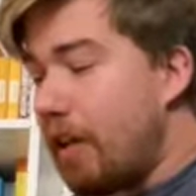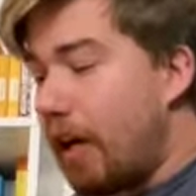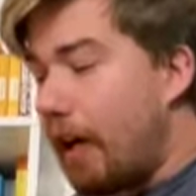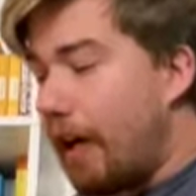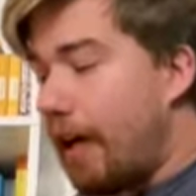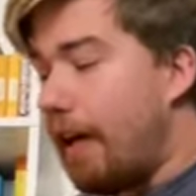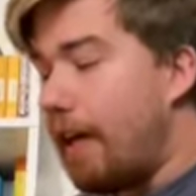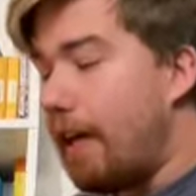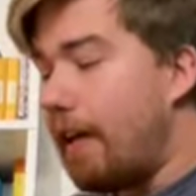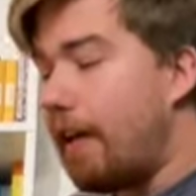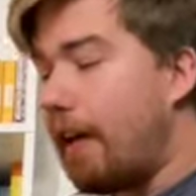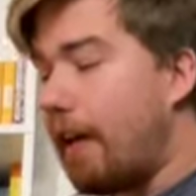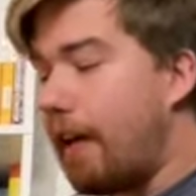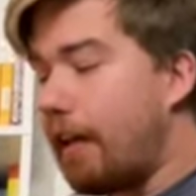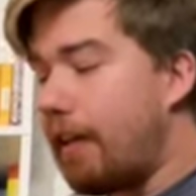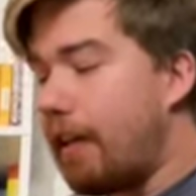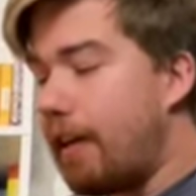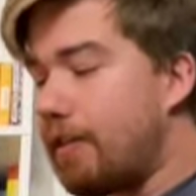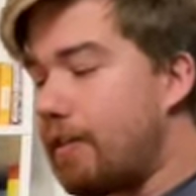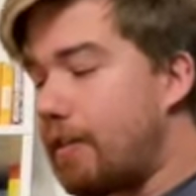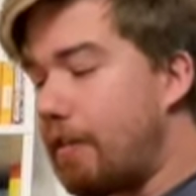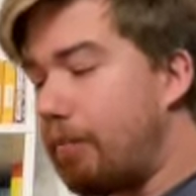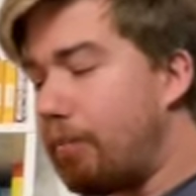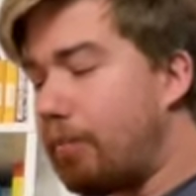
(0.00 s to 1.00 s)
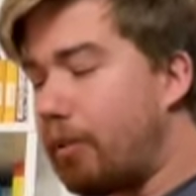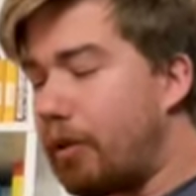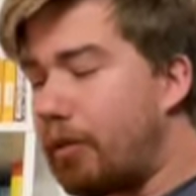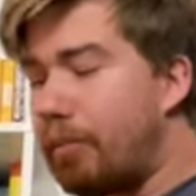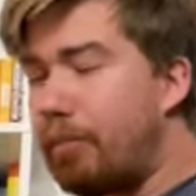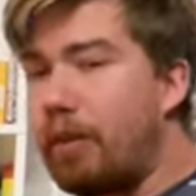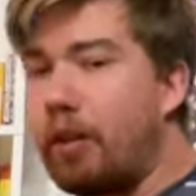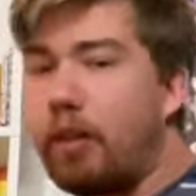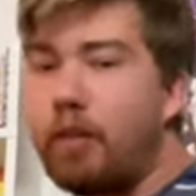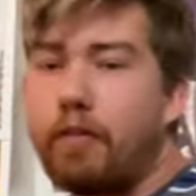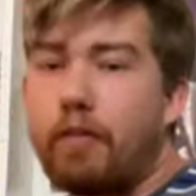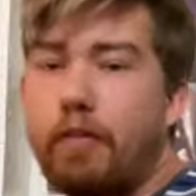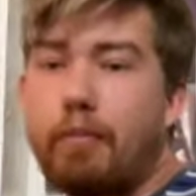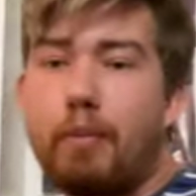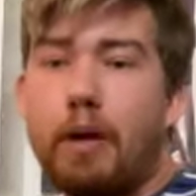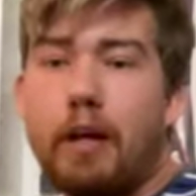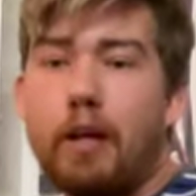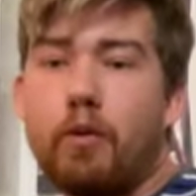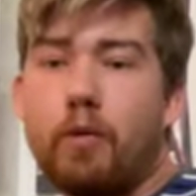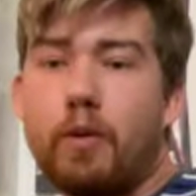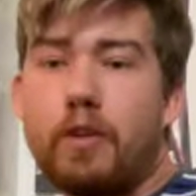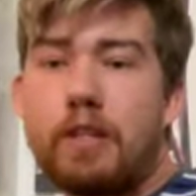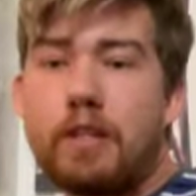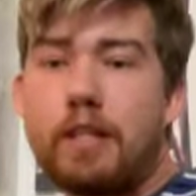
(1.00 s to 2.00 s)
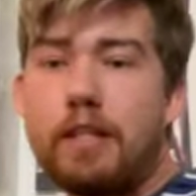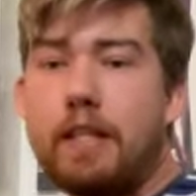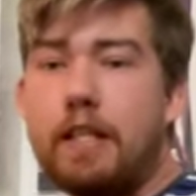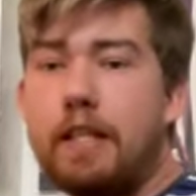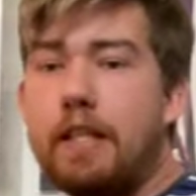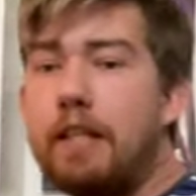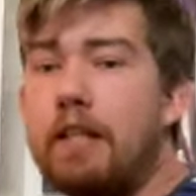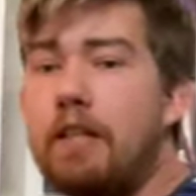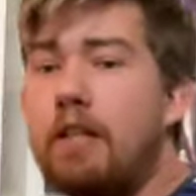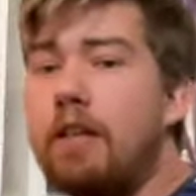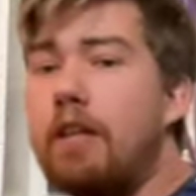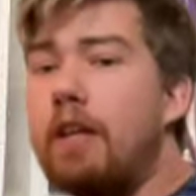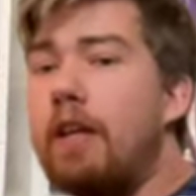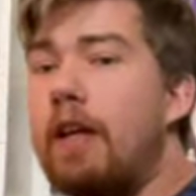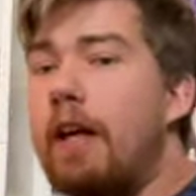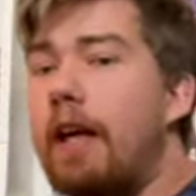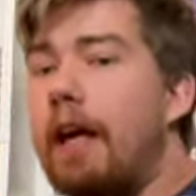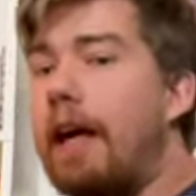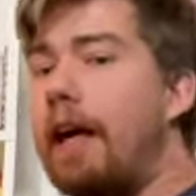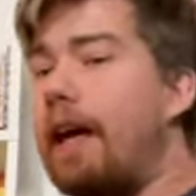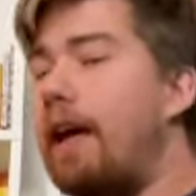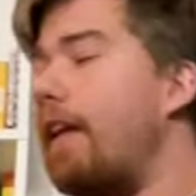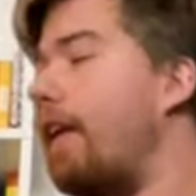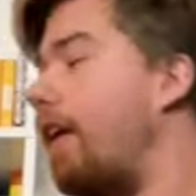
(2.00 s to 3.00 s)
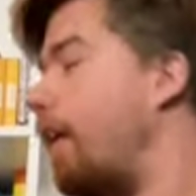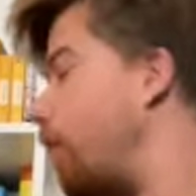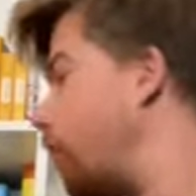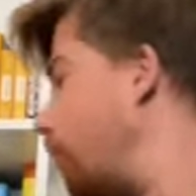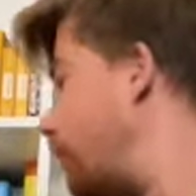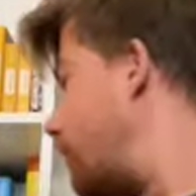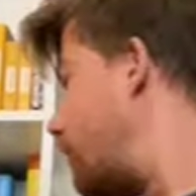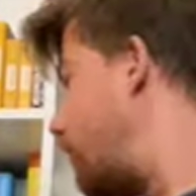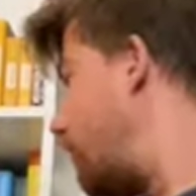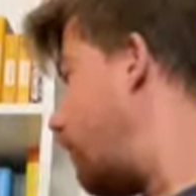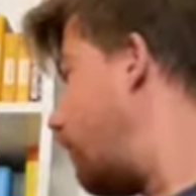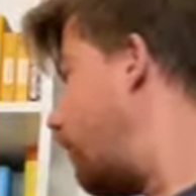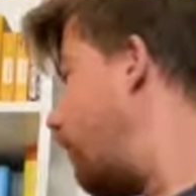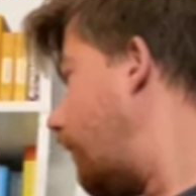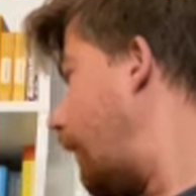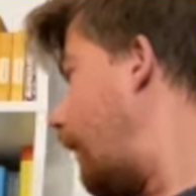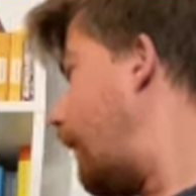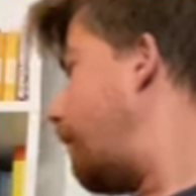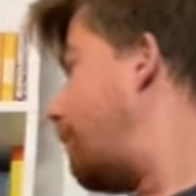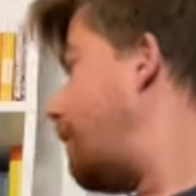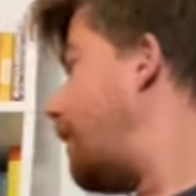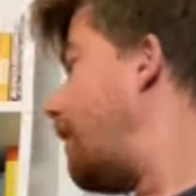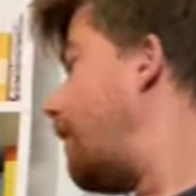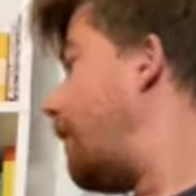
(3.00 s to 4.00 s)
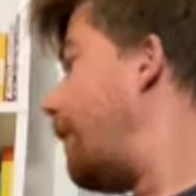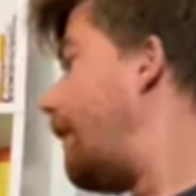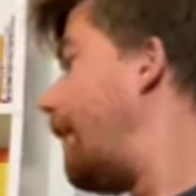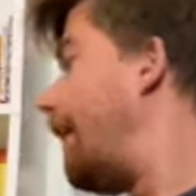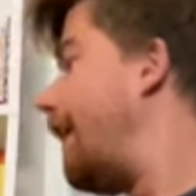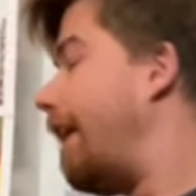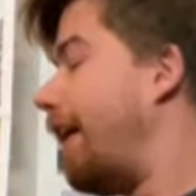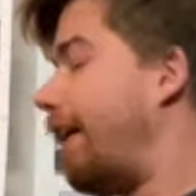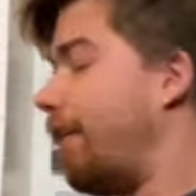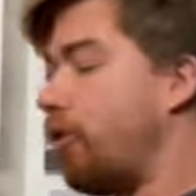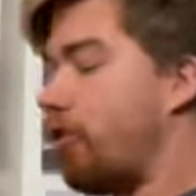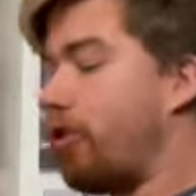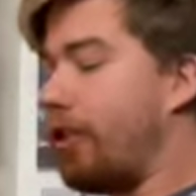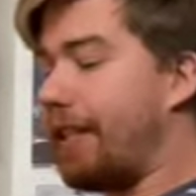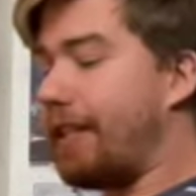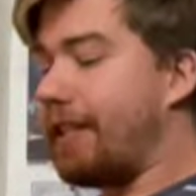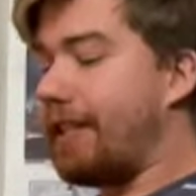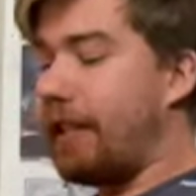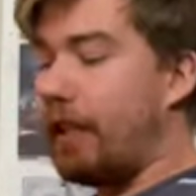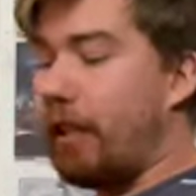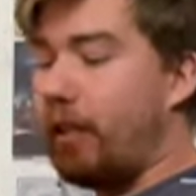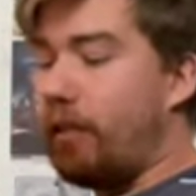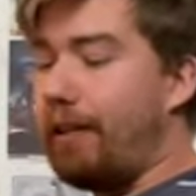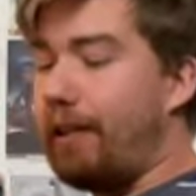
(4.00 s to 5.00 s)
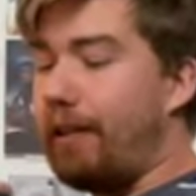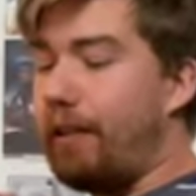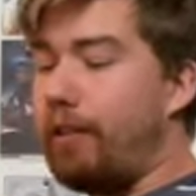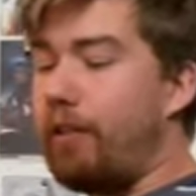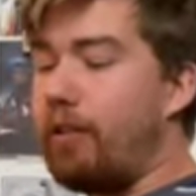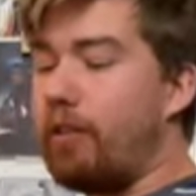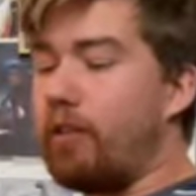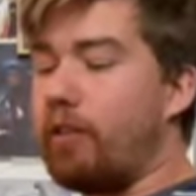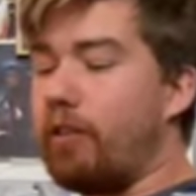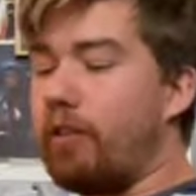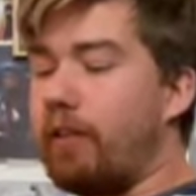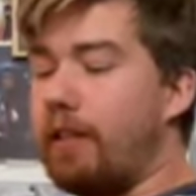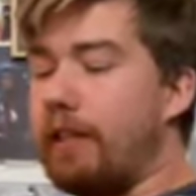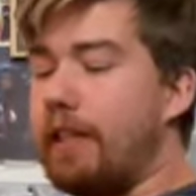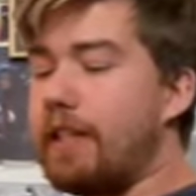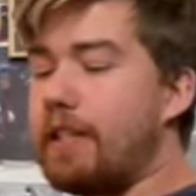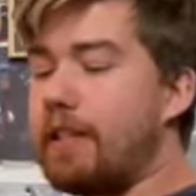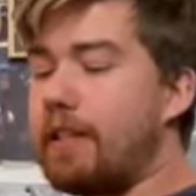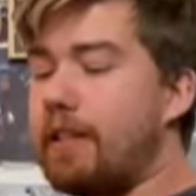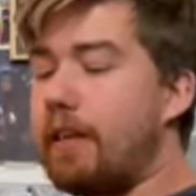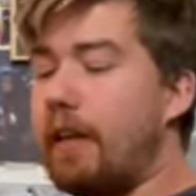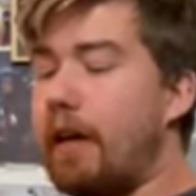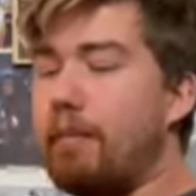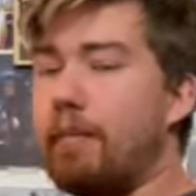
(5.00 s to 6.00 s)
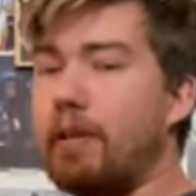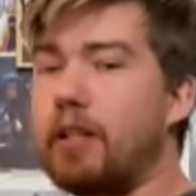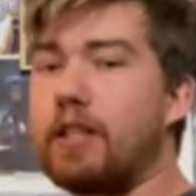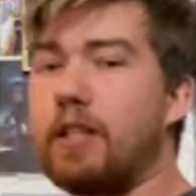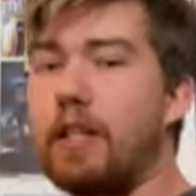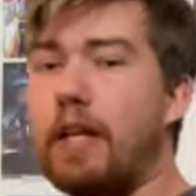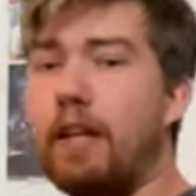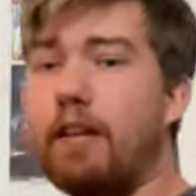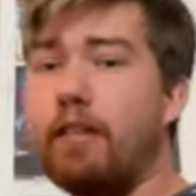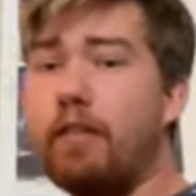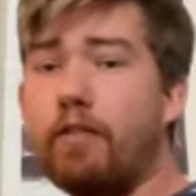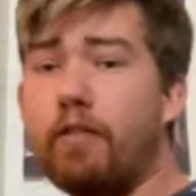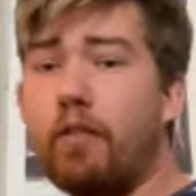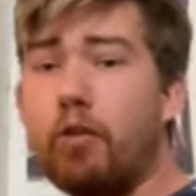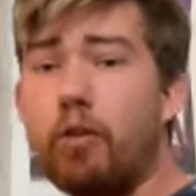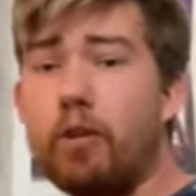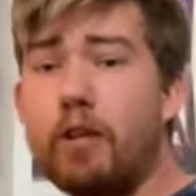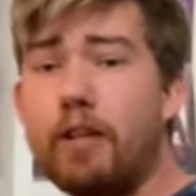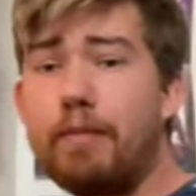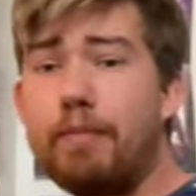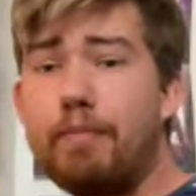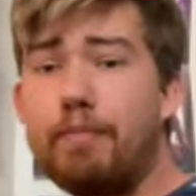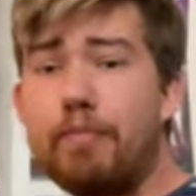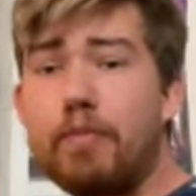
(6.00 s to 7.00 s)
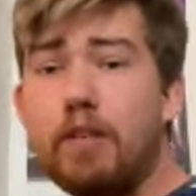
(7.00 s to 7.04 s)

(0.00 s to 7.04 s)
And I got some book mail from Penguin Teen. And I went to the library and checked out a new release that I'm excited for.